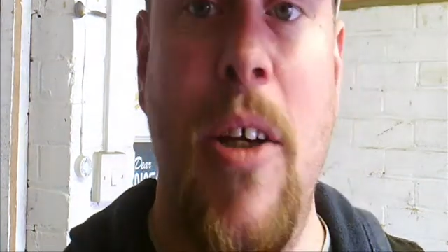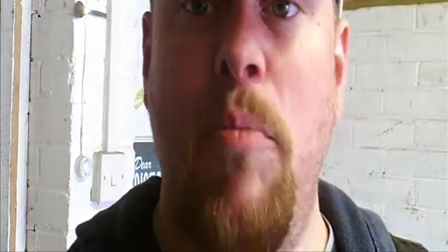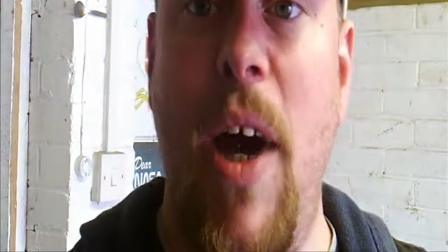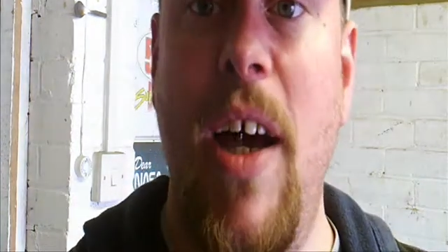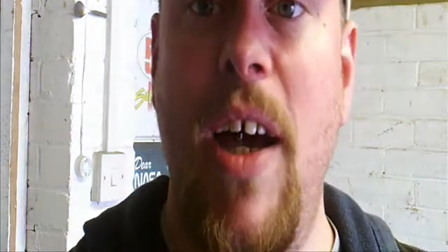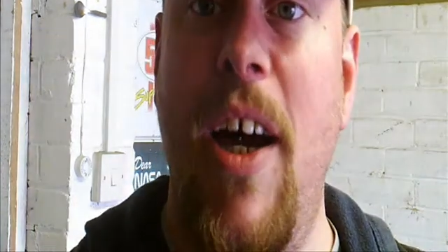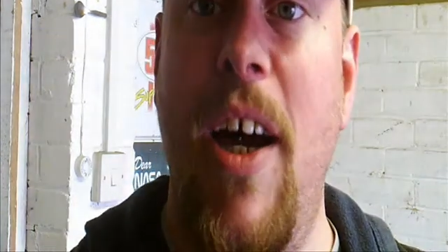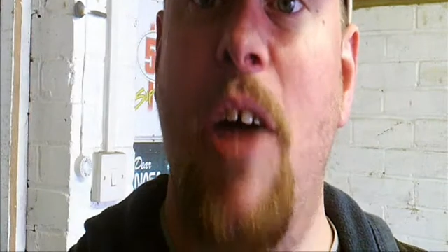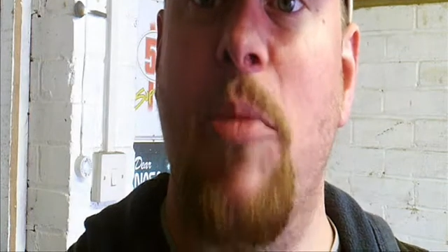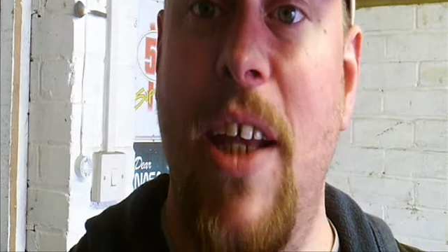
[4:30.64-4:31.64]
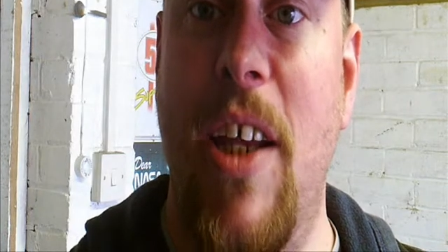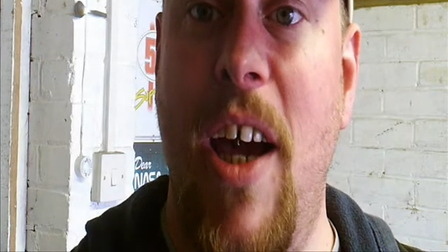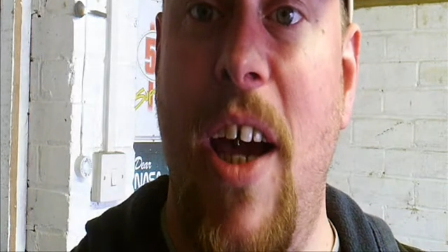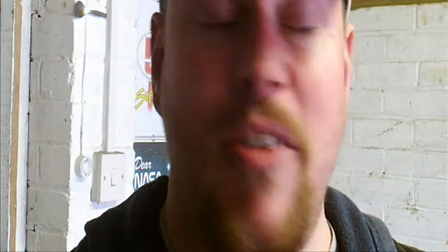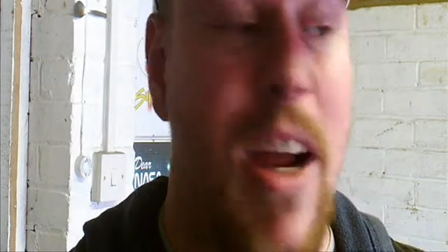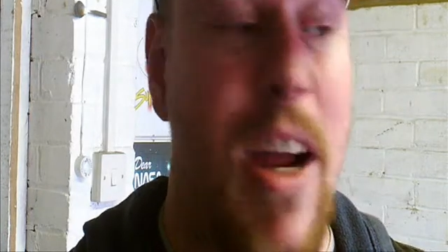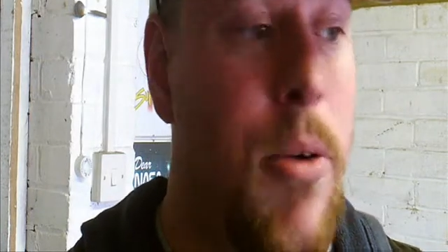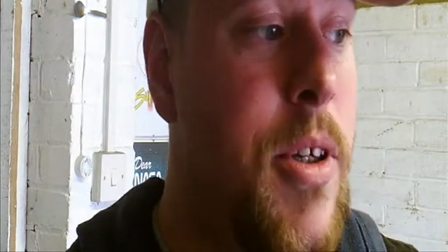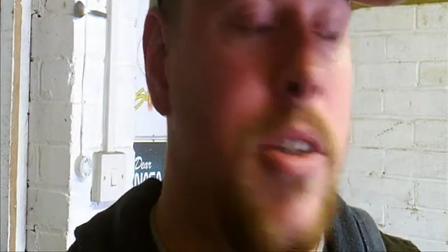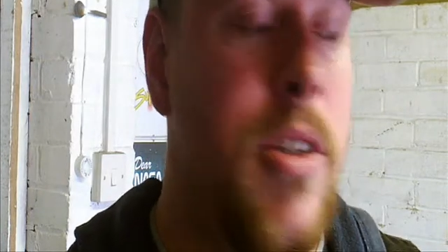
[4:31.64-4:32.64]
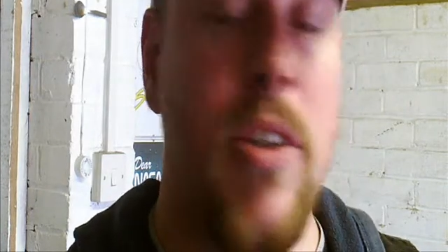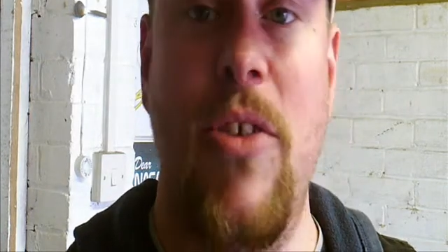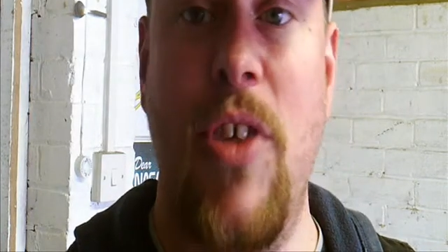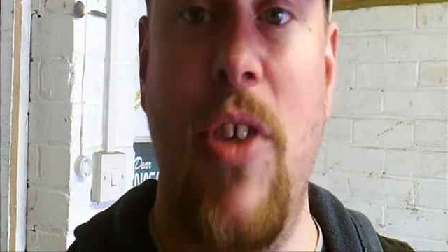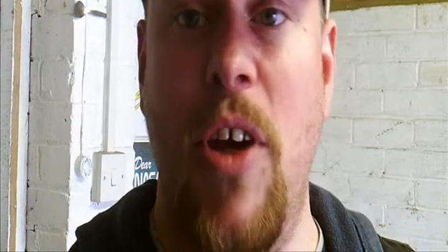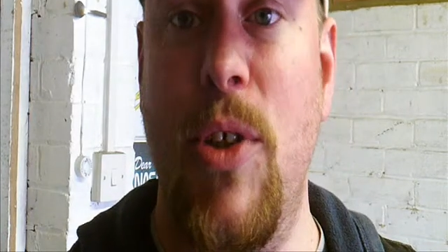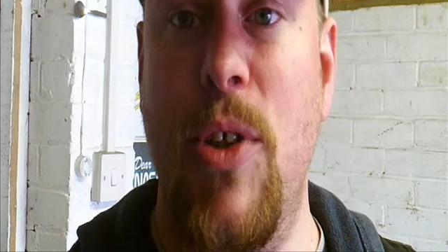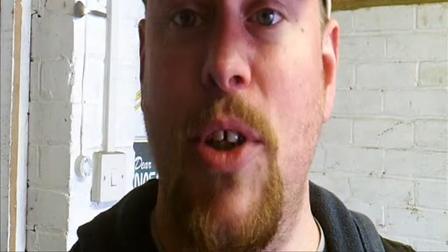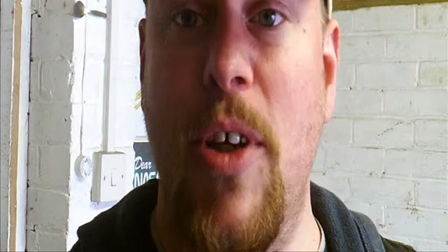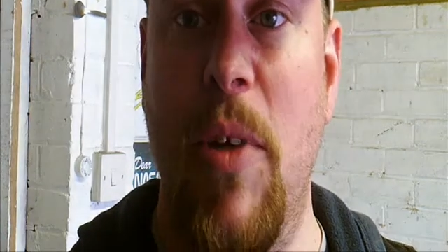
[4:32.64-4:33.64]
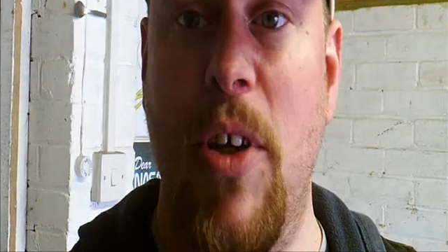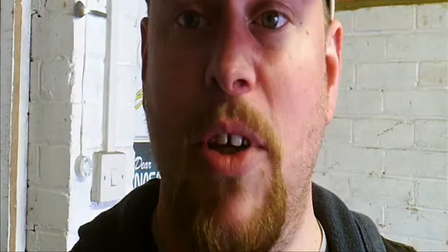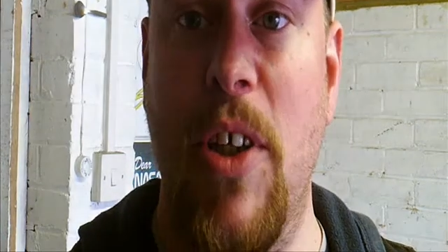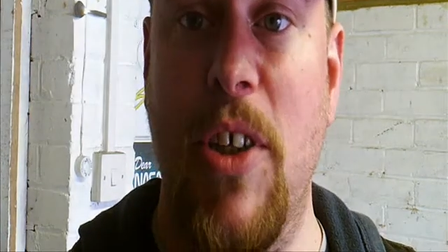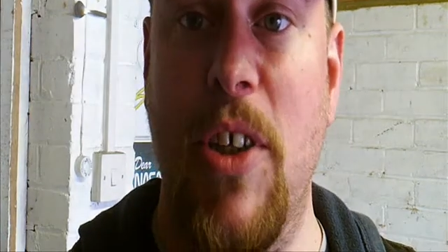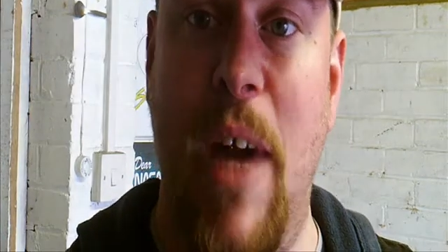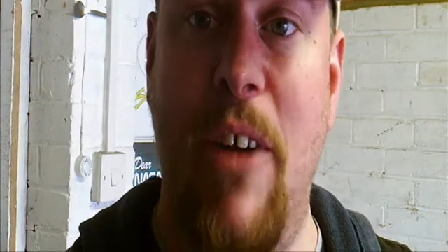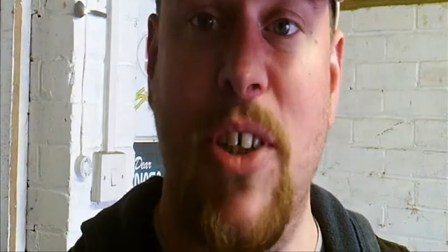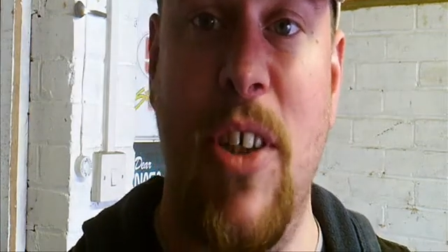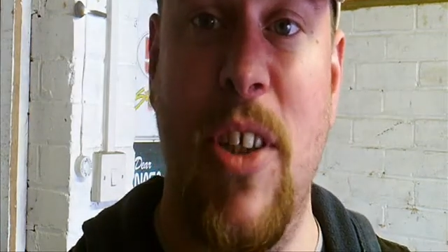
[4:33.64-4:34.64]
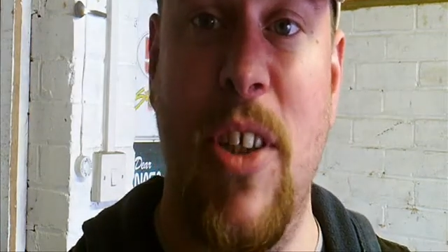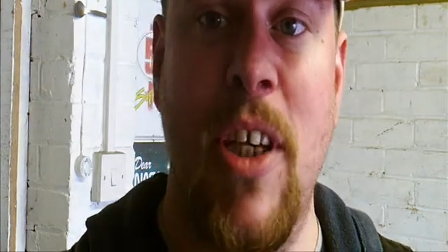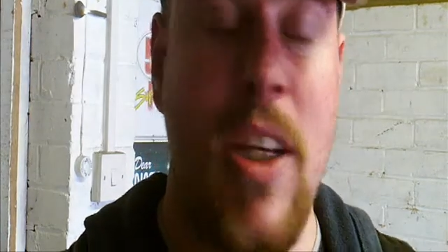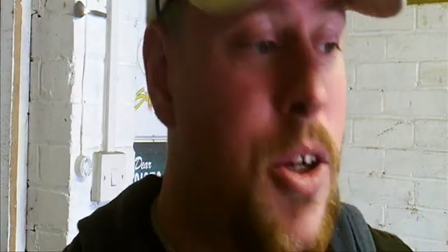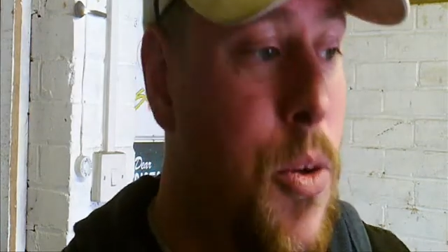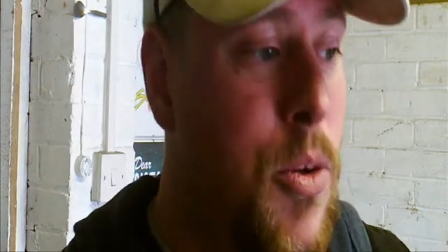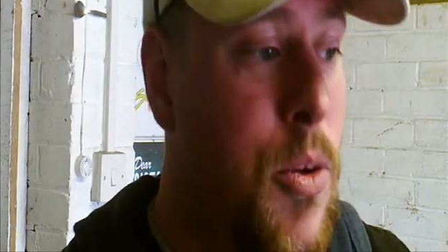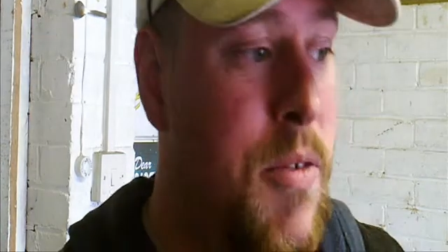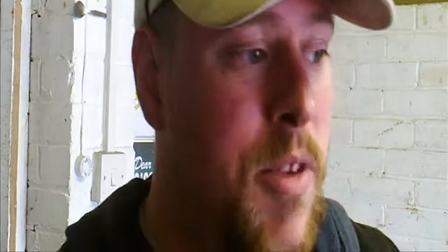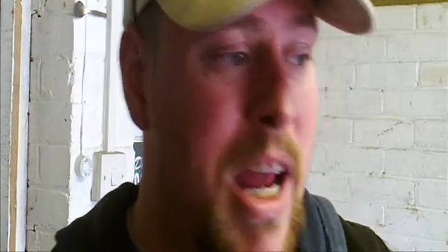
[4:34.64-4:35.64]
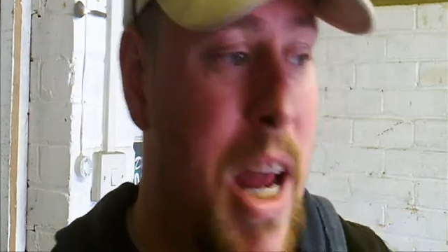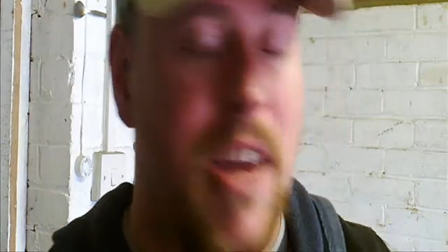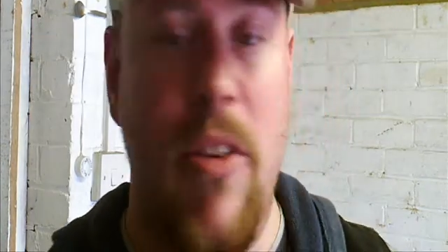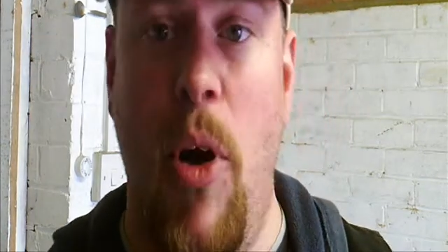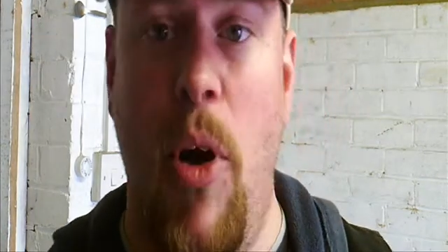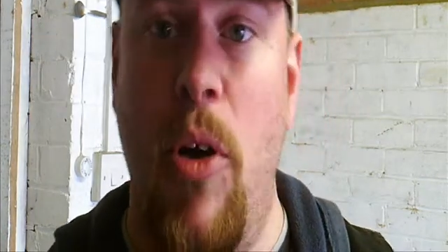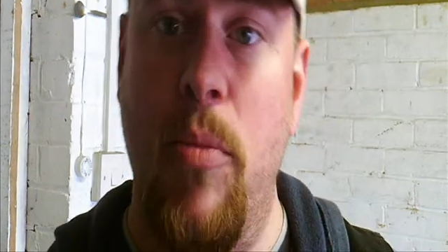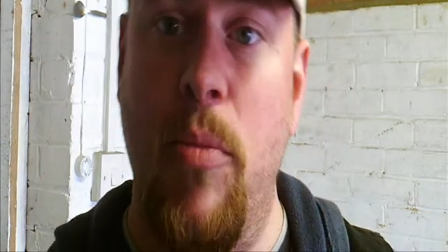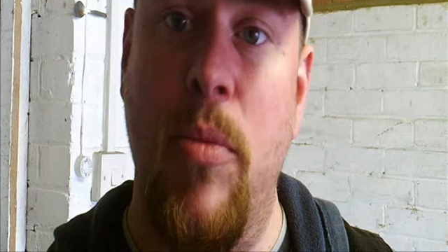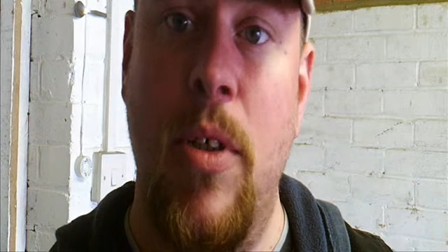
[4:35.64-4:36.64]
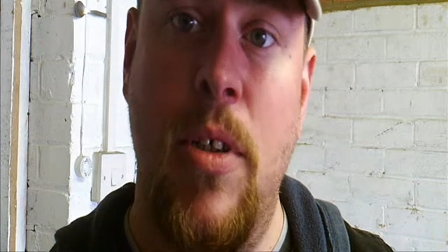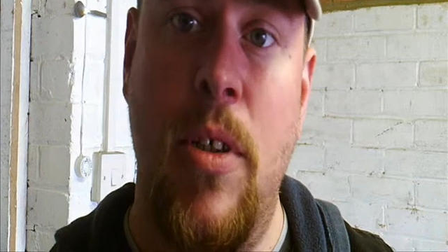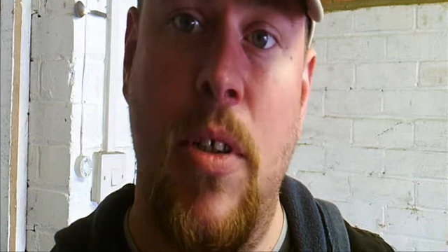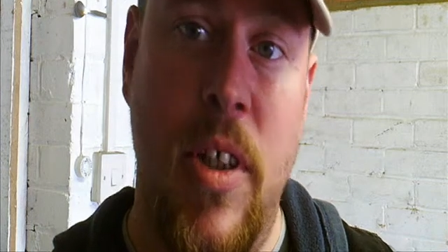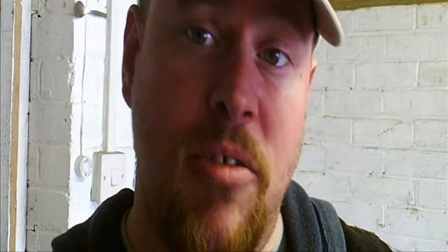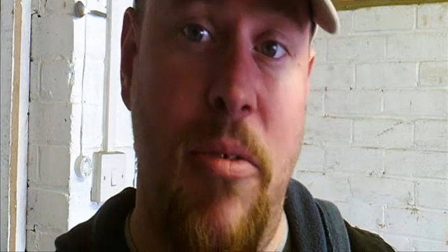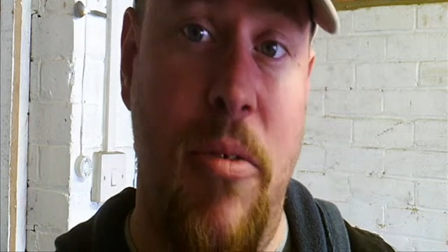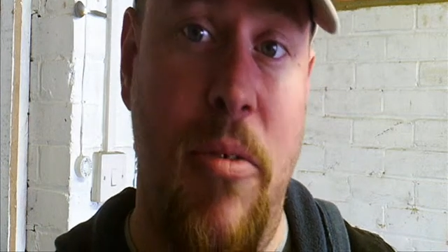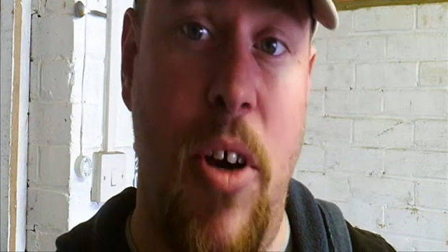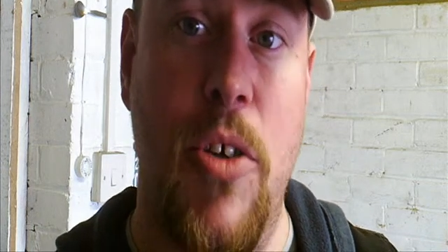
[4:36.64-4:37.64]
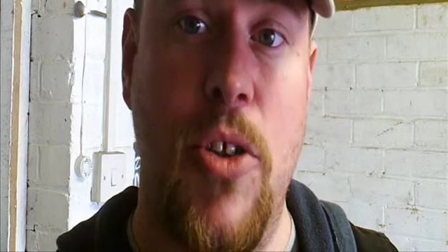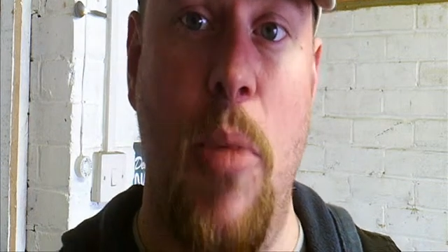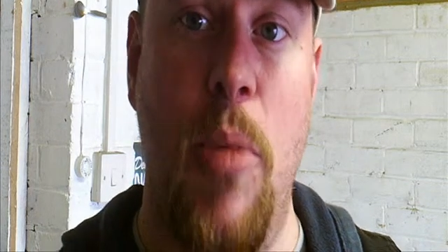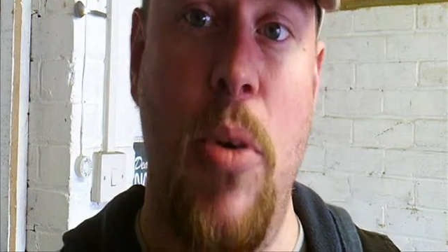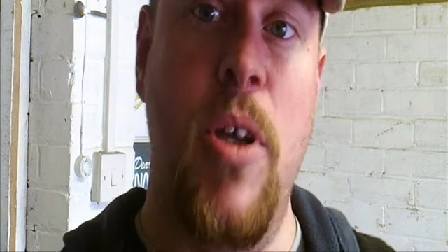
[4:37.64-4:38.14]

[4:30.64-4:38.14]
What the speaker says: But I'm getting the colour out, so it should give me a nice comparison with the black at the bottom, the graphite on the top.